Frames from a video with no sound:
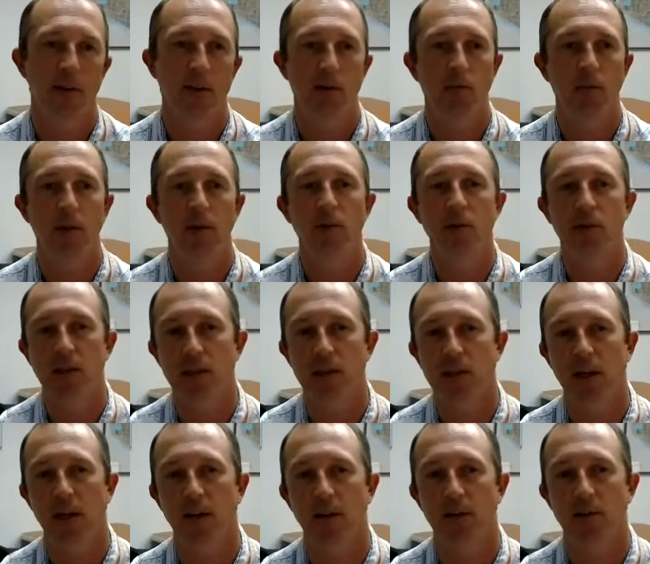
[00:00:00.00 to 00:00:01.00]
We used to
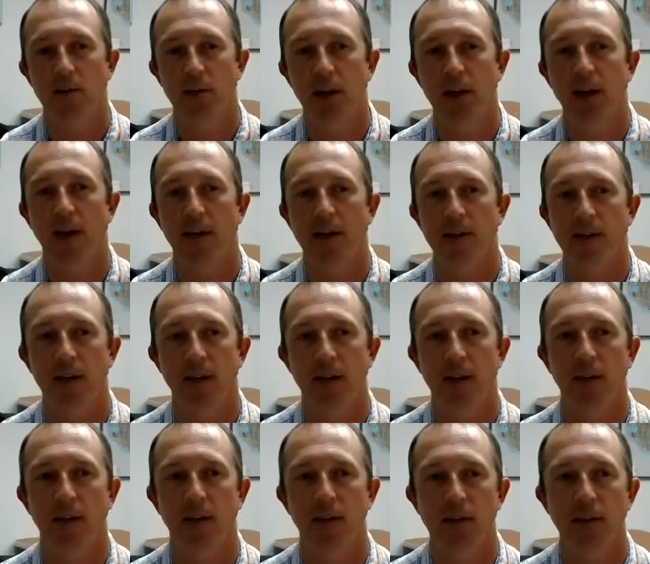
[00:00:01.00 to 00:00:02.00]
sell GIS data
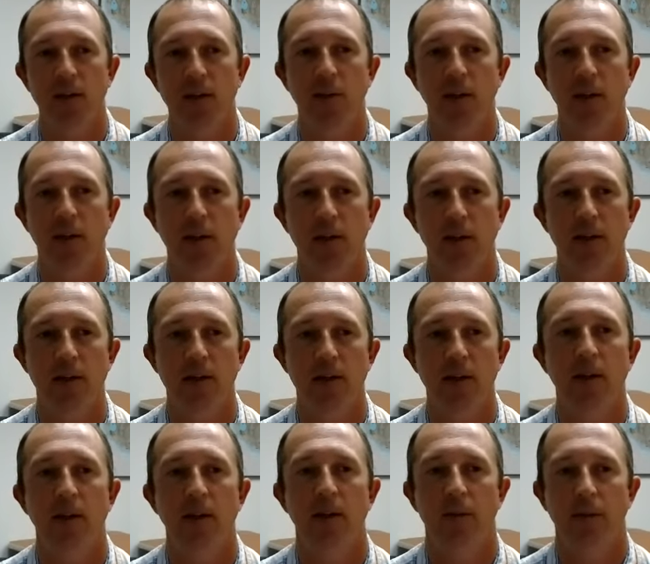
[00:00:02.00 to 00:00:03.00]
on DVDs.
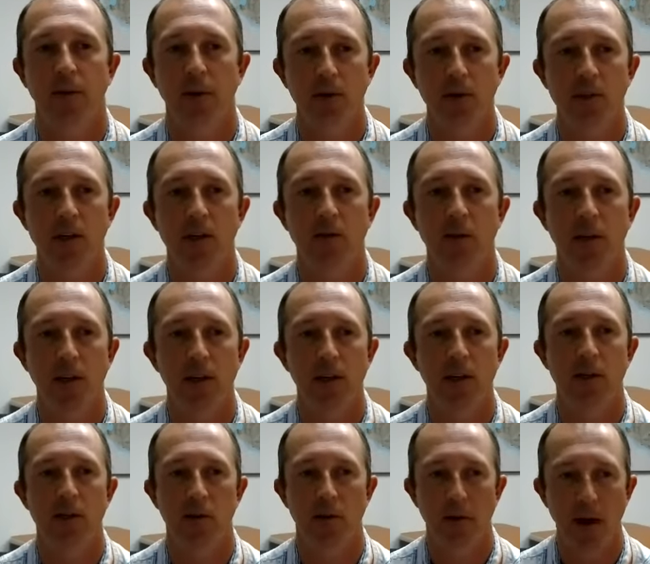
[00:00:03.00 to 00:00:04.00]
Those
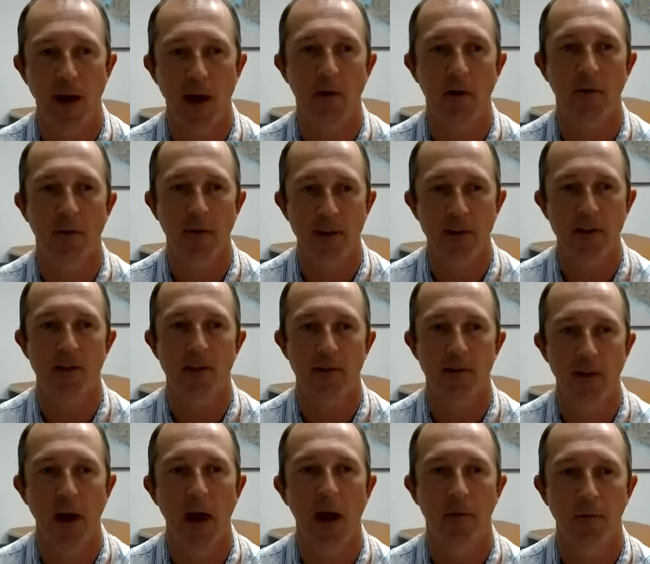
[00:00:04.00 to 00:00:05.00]
DVDs are now this
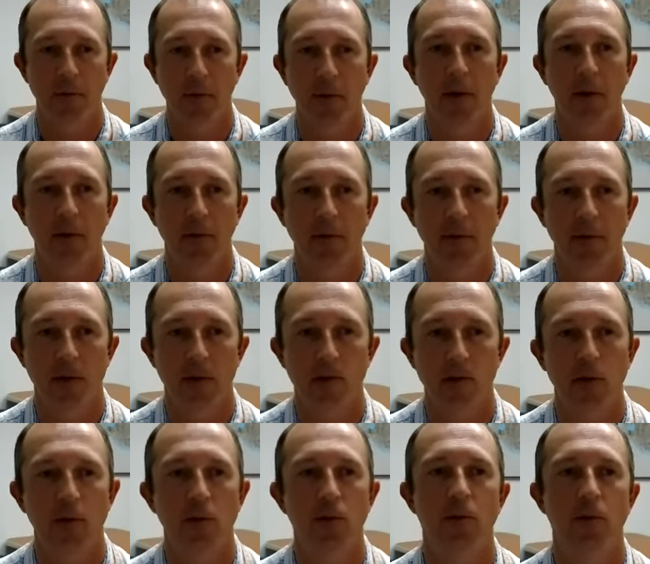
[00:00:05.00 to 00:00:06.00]
download. It's
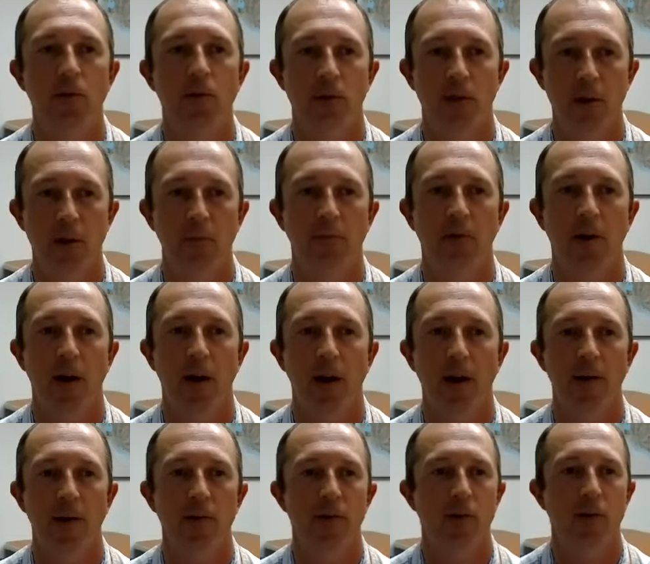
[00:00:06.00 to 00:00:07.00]
2 zip
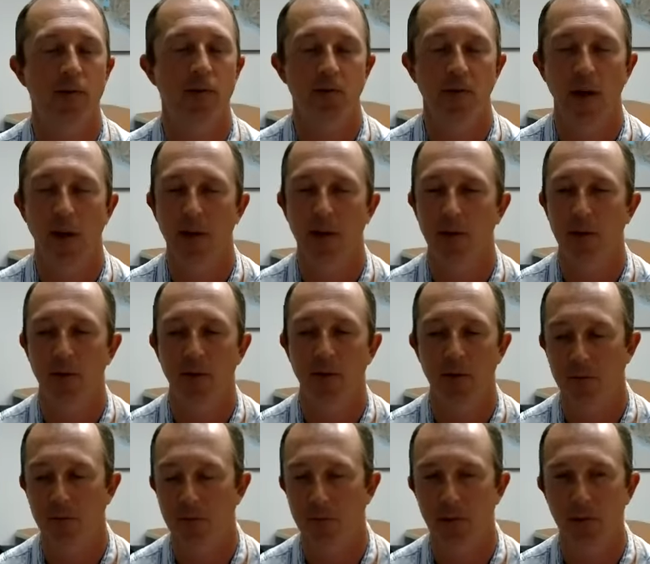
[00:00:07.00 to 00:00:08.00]
files download.
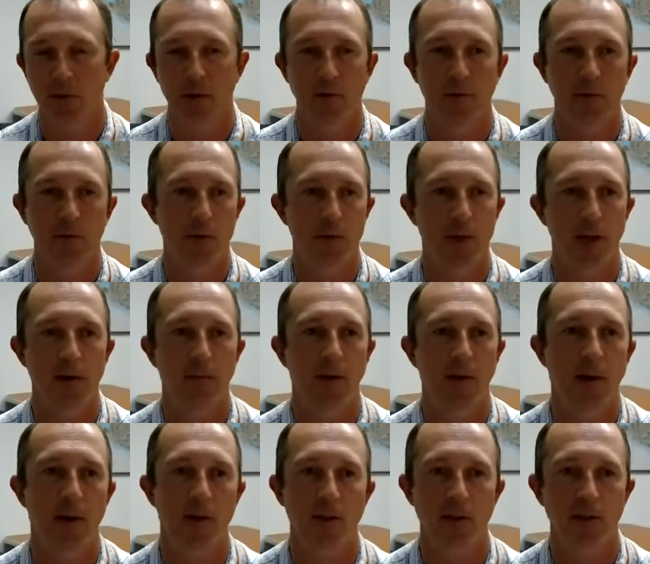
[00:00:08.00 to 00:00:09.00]
They're full of different shape
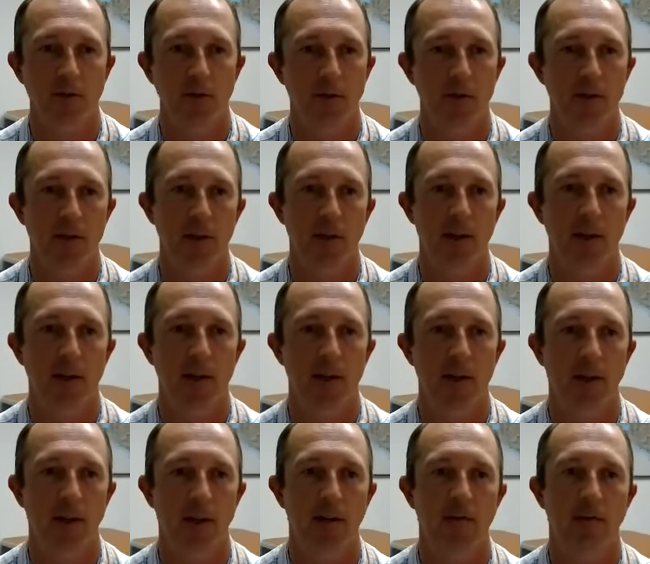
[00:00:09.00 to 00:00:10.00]
files that folks like to
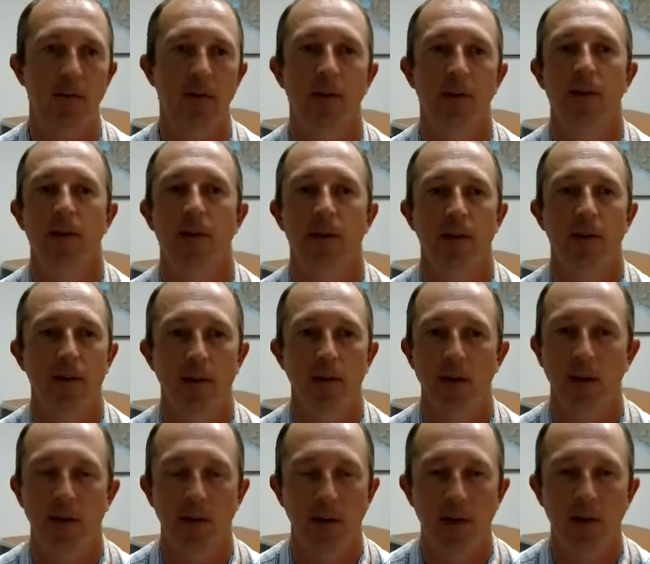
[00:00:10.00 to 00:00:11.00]
have.
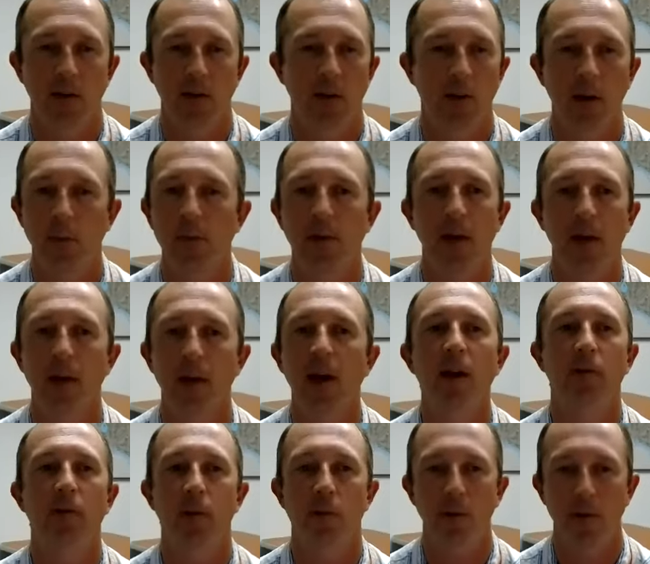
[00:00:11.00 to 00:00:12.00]
And again, they're updated
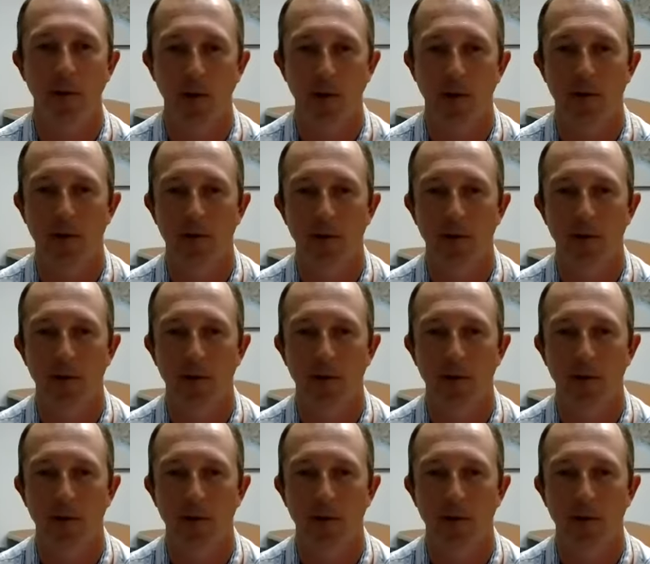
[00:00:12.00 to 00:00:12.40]
every week.